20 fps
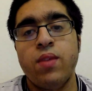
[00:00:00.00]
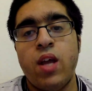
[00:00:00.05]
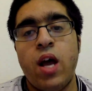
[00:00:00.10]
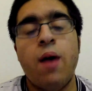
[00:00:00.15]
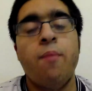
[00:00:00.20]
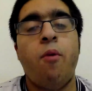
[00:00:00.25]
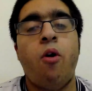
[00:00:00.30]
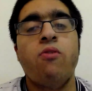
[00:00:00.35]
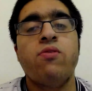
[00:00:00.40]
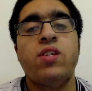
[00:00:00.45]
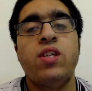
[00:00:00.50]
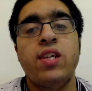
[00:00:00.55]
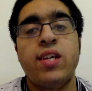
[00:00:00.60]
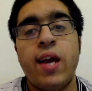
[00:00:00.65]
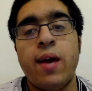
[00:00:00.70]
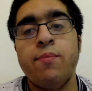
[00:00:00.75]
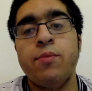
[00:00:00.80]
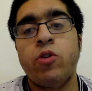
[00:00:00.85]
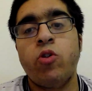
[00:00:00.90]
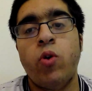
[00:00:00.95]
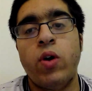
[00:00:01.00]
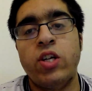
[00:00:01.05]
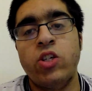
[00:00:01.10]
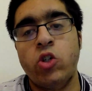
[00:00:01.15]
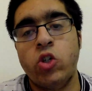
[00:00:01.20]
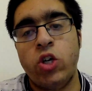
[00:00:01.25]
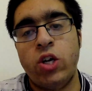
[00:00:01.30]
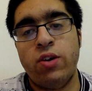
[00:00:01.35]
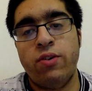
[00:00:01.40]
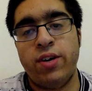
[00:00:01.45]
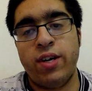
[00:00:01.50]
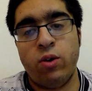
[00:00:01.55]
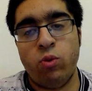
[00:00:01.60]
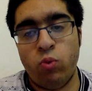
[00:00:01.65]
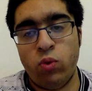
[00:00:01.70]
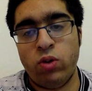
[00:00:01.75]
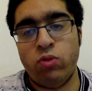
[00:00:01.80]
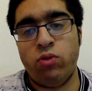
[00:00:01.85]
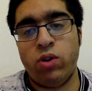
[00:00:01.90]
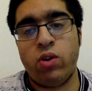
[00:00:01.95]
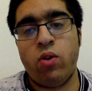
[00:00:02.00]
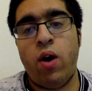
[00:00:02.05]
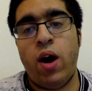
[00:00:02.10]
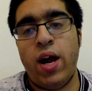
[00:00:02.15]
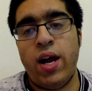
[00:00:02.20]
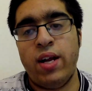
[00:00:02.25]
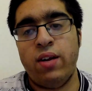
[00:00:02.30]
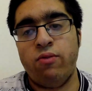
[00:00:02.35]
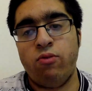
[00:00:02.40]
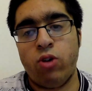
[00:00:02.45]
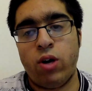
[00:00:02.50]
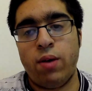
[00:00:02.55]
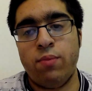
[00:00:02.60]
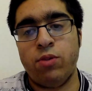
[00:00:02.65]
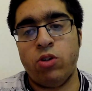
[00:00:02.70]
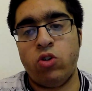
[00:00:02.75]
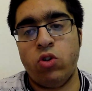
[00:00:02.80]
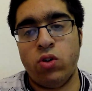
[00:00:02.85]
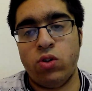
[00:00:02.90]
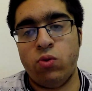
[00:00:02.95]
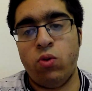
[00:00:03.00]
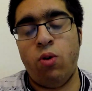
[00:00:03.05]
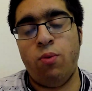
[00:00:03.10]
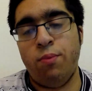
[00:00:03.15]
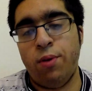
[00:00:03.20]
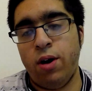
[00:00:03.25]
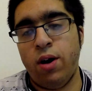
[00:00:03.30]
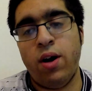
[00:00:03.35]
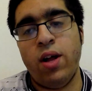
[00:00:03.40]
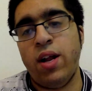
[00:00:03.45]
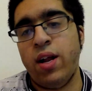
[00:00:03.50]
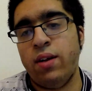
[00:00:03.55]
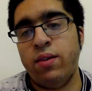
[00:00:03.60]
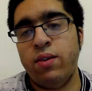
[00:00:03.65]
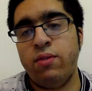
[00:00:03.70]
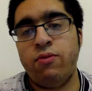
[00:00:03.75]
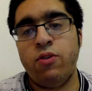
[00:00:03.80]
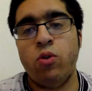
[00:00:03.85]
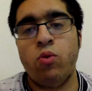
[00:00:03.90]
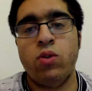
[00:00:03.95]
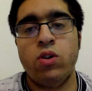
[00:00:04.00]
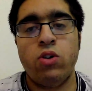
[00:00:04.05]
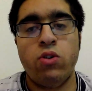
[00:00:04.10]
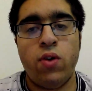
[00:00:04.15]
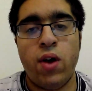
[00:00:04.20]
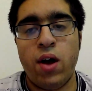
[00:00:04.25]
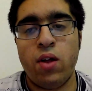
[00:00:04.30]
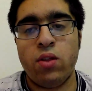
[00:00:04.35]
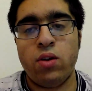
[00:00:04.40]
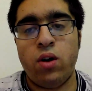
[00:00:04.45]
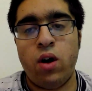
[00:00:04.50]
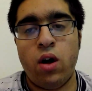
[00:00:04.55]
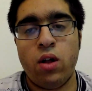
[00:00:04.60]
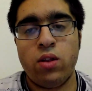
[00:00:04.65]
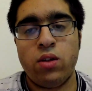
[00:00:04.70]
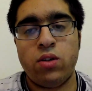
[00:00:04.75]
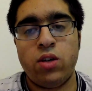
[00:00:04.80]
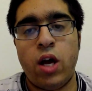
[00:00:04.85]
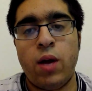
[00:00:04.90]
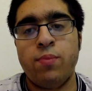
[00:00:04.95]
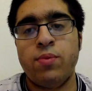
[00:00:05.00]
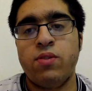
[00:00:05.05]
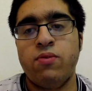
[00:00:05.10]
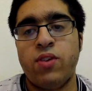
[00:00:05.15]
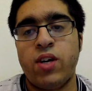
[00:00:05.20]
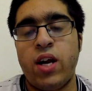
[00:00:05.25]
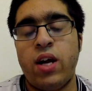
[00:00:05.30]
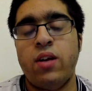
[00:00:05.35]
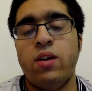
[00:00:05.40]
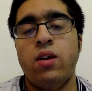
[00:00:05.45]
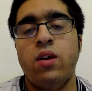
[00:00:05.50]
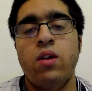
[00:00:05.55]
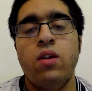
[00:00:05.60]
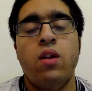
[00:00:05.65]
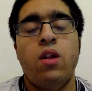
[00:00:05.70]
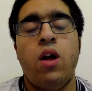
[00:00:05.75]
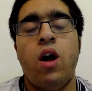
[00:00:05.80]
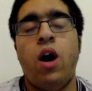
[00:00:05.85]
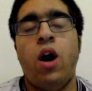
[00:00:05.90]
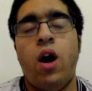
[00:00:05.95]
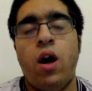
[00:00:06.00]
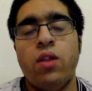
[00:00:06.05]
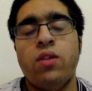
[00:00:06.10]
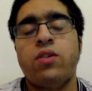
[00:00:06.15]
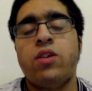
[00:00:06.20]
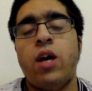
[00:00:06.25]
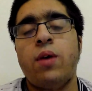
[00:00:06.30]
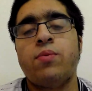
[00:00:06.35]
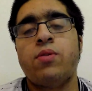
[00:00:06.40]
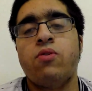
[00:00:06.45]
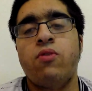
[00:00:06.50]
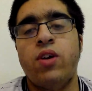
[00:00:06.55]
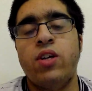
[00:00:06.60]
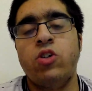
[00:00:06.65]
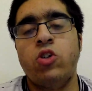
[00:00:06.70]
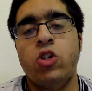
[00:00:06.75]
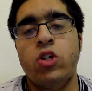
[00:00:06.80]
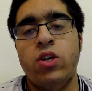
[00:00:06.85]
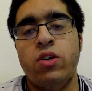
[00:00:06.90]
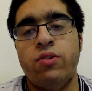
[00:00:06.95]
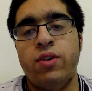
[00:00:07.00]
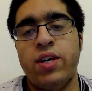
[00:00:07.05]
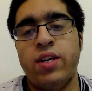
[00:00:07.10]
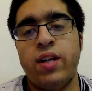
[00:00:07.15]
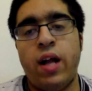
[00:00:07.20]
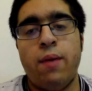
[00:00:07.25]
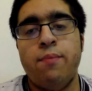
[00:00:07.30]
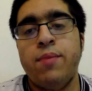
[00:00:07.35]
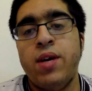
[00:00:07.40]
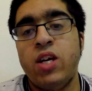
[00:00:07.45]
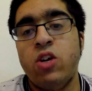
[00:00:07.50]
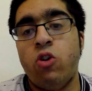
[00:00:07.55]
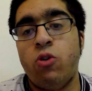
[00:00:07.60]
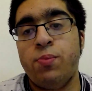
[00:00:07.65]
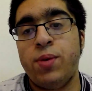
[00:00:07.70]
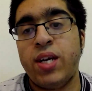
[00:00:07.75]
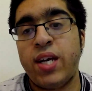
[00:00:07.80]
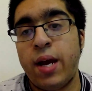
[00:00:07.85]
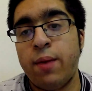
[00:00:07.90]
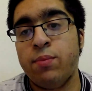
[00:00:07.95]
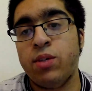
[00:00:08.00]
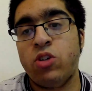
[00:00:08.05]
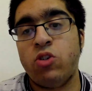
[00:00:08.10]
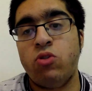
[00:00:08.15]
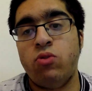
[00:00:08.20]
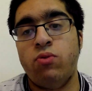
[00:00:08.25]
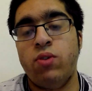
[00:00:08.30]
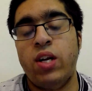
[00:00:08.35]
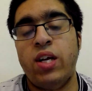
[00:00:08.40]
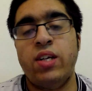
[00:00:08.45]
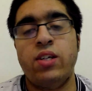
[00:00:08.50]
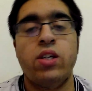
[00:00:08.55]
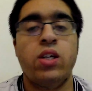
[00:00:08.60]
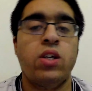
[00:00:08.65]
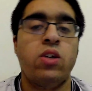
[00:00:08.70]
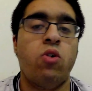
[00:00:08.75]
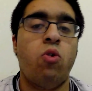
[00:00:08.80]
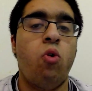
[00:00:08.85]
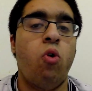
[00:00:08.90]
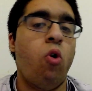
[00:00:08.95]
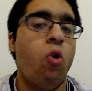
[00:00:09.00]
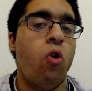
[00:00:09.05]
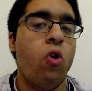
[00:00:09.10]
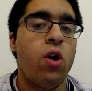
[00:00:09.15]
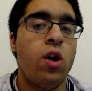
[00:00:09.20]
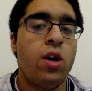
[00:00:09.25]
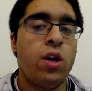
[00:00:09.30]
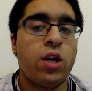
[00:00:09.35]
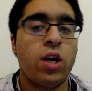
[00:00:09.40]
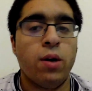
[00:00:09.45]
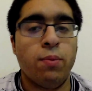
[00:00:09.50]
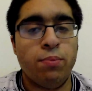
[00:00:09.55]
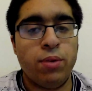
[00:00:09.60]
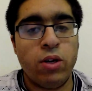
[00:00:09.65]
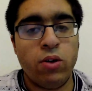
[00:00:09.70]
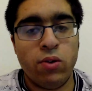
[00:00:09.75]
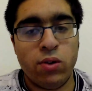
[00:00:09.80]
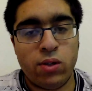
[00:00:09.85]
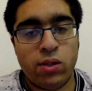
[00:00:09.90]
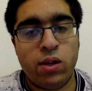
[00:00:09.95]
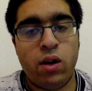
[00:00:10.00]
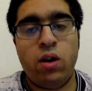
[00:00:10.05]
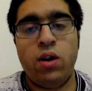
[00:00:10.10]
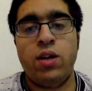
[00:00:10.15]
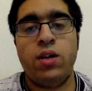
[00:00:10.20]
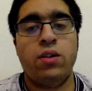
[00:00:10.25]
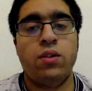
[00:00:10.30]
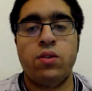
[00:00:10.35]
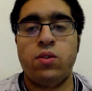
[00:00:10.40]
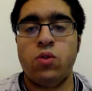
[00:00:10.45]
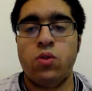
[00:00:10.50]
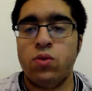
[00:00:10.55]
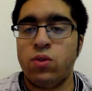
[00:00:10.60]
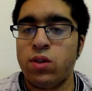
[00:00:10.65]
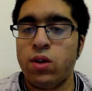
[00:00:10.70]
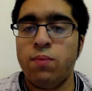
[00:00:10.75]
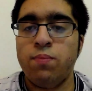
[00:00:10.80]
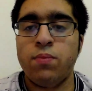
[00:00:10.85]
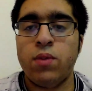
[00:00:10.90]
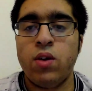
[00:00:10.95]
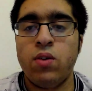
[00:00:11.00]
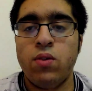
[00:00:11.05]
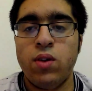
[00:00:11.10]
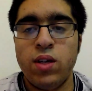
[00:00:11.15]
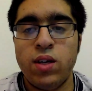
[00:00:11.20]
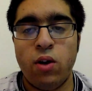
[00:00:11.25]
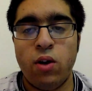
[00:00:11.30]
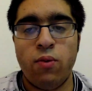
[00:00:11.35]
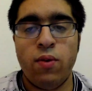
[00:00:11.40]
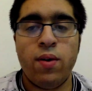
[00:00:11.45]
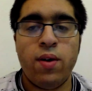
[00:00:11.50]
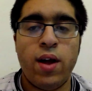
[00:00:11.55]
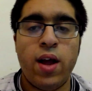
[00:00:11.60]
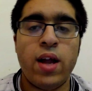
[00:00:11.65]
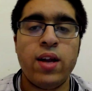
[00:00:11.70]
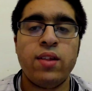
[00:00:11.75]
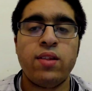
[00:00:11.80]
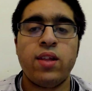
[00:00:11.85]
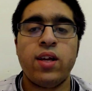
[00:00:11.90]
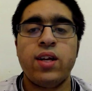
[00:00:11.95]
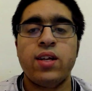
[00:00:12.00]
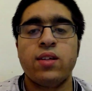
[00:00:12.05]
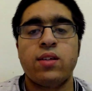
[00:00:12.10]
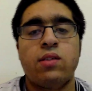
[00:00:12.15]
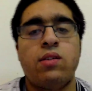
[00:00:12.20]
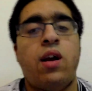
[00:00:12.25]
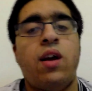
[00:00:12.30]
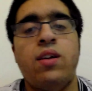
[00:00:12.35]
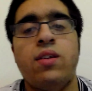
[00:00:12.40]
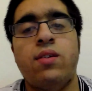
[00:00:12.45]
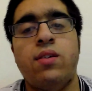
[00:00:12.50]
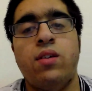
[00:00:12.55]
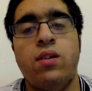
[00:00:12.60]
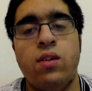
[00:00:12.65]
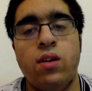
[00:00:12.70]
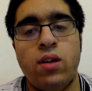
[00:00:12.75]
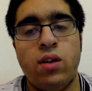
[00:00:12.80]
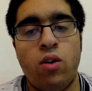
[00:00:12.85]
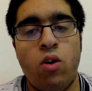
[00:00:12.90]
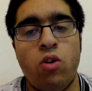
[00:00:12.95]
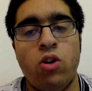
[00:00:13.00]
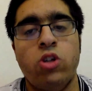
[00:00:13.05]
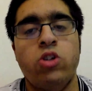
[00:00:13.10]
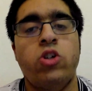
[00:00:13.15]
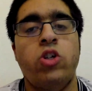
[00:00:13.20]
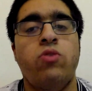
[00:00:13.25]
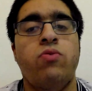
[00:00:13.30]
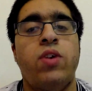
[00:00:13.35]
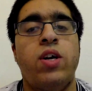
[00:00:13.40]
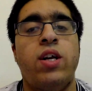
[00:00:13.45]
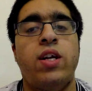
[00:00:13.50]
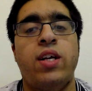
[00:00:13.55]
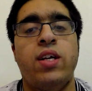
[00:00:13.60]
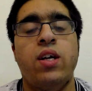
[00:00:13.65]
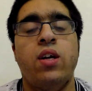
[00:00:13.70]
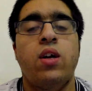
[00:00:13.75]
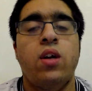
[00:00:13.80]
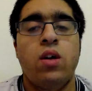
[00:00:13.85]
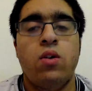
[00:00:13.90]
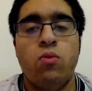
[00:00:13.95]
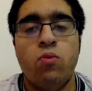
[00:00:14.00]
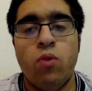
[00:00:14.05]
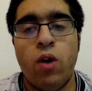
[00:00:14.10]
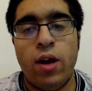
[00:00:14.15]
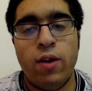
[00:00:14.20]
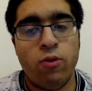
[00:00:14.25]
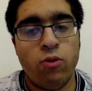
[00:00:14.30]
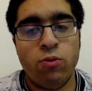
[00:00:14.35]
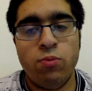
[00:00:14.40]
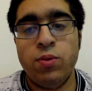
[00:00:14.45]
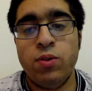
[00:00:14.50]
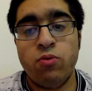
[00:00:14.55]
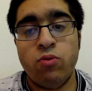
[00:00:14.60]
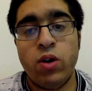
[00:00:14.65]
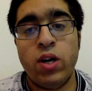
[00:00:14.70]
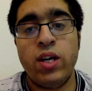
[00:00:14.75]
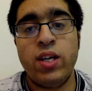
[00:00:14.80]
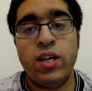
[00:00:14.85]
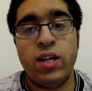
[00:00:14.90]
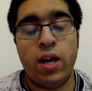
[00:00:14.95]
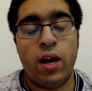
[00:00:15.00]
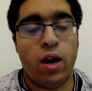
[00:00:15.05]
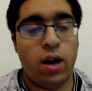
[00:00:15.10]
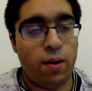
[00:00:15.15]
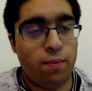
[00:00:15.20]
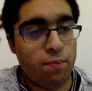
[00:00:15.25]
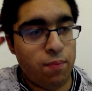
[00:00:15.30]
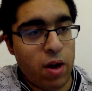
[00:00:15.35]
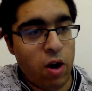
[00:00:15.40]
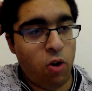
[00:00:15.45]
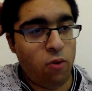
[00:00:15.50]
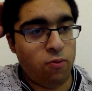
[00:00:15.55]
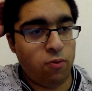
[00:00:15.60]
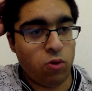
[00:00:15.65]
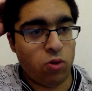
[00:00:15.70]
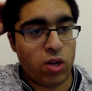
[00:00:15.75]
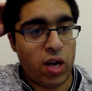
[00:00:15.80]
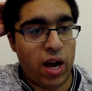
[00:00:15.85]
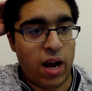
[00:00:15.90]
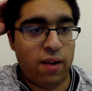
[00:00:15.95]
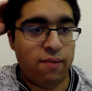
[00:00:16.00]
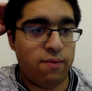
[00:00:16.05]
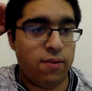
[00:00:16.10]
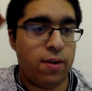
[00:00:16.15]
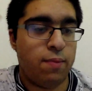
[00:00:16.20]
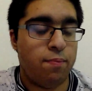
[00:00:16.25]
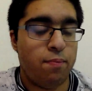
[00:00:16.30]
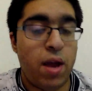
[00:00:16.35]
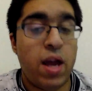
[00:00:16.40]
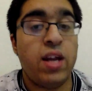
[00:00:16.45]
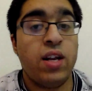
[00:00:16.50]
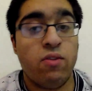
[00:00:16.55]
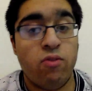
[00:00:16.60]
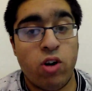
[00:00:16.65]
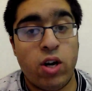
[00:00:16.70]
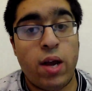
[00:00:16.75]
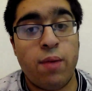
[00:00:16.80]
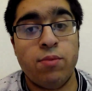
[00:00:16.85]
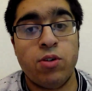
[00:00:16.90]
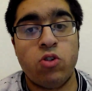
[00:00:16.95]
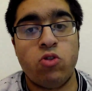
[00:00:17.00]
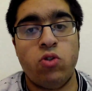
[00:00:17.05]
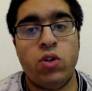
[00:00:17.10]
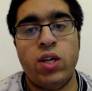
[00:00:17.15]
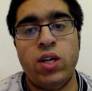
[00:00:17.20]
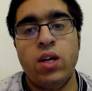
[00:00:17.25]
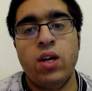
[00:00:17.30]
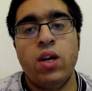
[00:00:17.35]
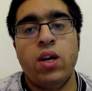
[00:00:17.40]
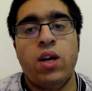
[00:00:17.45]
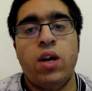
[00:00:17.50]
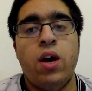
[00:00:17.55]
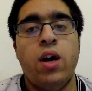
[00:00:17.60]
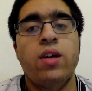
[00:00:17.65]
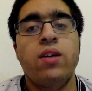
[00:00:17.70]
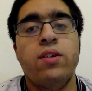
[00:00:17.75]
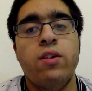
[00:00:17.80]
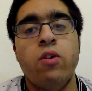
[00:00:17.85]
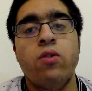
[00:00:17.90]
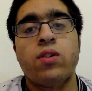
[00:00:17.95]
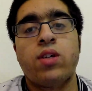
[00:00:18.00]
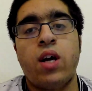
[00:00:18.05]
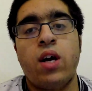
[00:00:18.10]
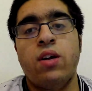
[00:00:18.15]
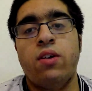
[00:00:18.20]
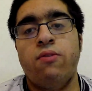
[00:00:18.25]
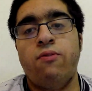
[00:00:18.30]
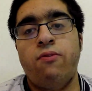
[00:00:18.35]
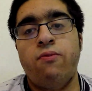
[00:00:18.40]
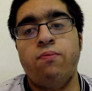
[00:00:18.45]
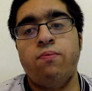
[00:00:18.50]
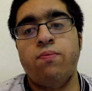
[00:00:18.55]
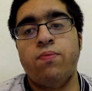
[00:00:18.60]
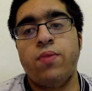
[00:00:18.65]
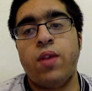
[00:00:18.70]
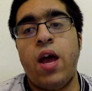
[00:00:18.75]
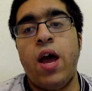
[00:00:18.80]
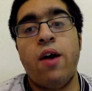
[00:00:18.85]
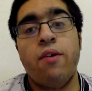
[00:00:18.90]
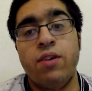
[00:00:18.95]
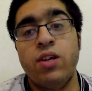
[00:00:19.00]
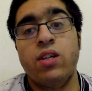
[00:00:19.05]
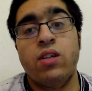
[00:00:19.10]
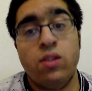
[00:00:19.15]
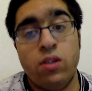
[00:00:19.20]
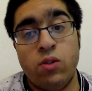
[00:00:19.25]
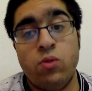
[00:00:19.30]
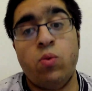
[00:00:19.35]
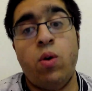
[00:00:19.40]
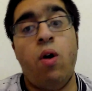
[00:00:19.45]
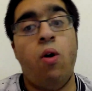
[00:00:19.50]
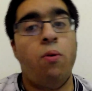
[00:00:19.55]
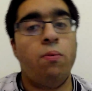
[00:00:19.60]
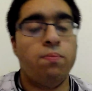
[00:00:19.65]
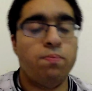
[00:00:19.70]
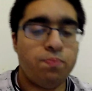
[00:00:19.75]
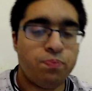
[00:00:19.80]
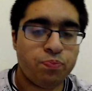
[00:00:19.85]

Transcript: Obviously chemical engineering would require A-level chemistry as well, but if you want to do other types of engineering that may not be chemistry related, or computer science or something, anything in science and technology, really, it would be really helpful to have A-level chemistry in those kind of areas as well.